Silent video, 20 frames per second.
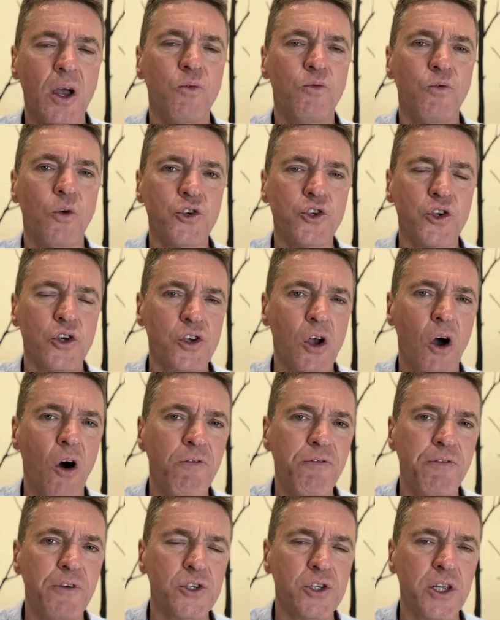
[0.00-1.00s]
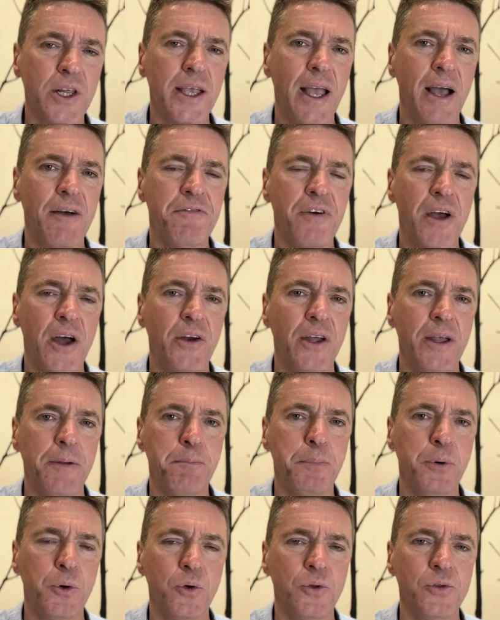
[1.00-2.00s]
Russia's obviously a very
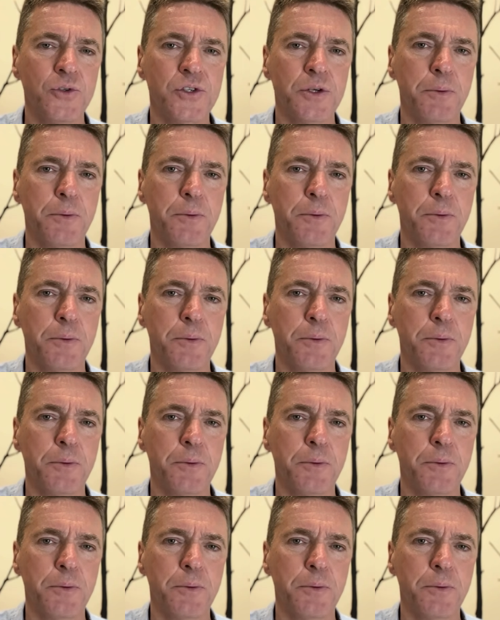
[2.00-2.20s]
important